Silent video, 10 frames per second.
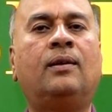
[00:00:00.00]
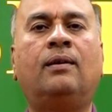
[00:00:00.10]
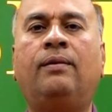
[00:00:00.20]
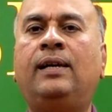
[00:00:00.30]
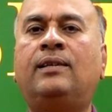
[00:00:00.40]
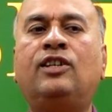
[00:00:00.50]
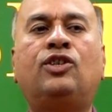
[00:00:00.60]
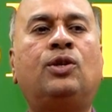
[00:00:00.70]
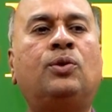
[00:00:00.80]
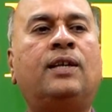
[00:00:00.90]
various
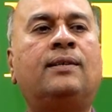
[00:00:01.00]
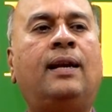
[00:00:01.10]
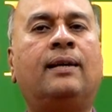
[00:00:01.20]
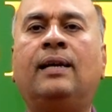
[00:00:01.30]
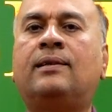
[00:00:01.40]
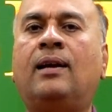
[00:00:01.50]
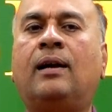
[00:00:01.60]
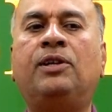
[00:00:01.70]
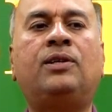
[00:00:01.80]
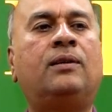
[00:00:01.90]
institutions like National
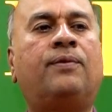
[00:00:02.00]
Commissions